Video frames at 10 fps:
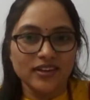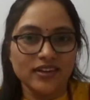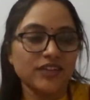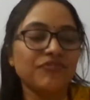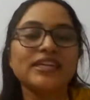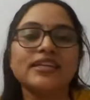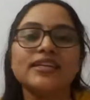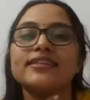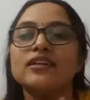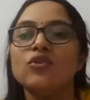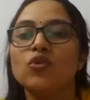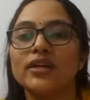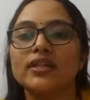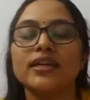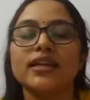If it is over
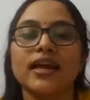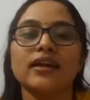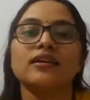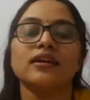the neck,